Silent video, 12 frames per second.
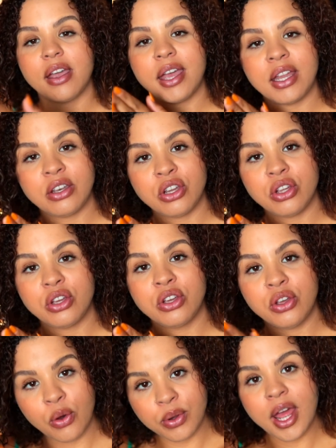and
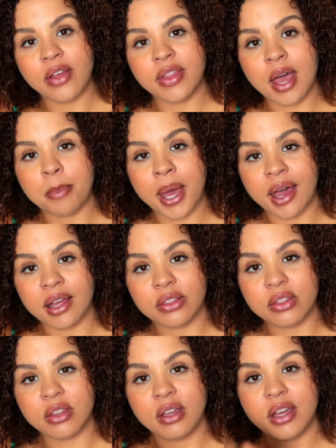go down that path
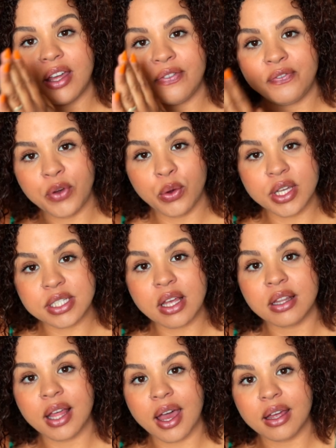and focus
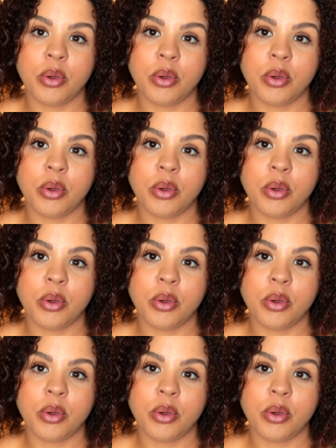on that.